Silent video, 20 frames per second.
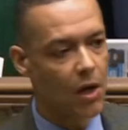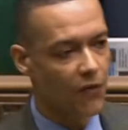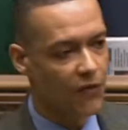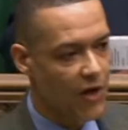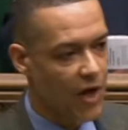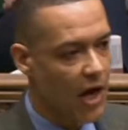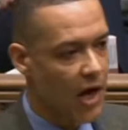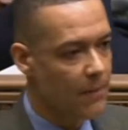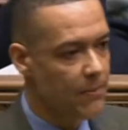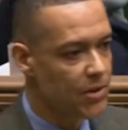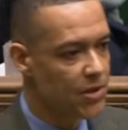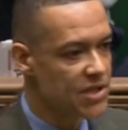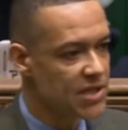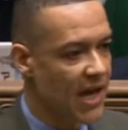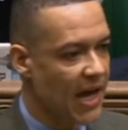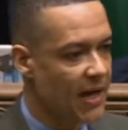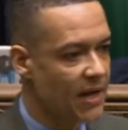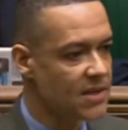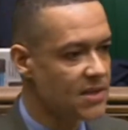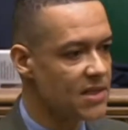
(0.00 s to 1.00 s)
of carbon
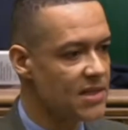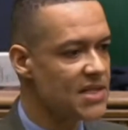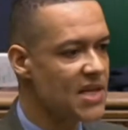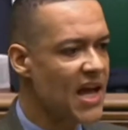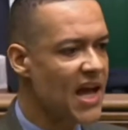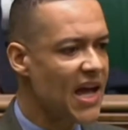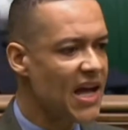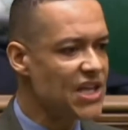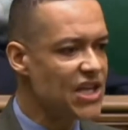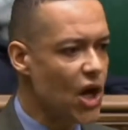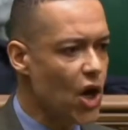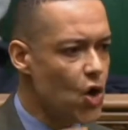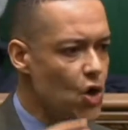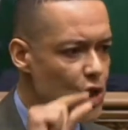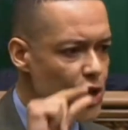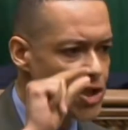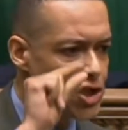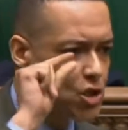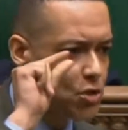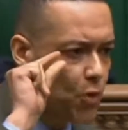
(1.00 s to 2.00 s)
taxes, and yet
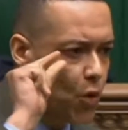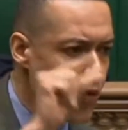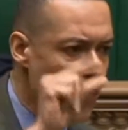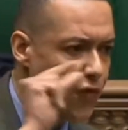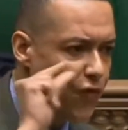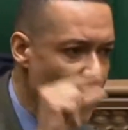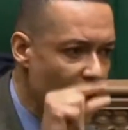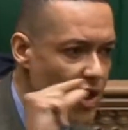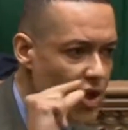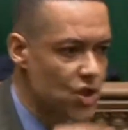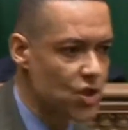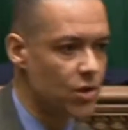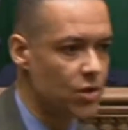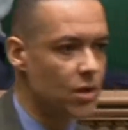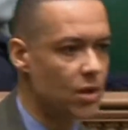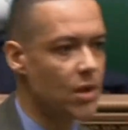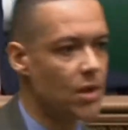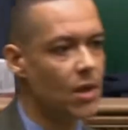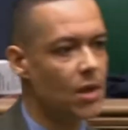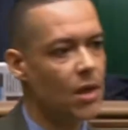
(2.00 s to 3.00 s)
only a small fraction
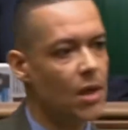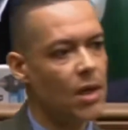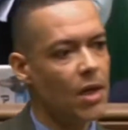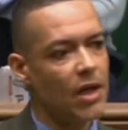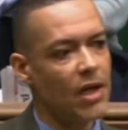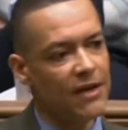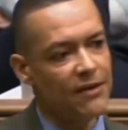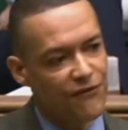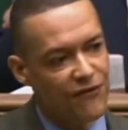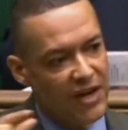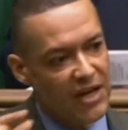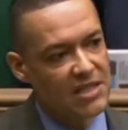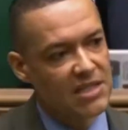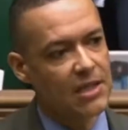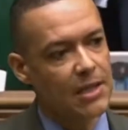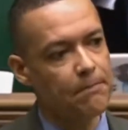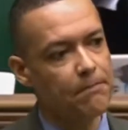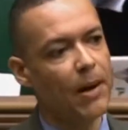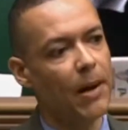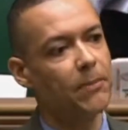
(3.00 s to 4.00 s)

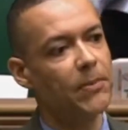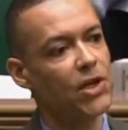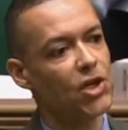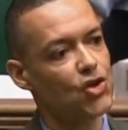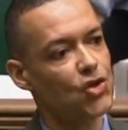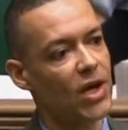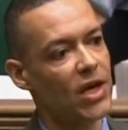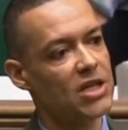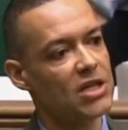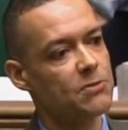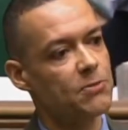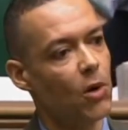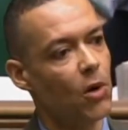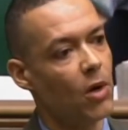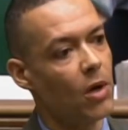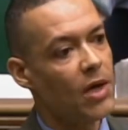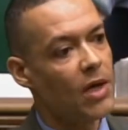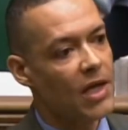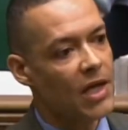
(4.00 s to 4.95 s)
invested in public transport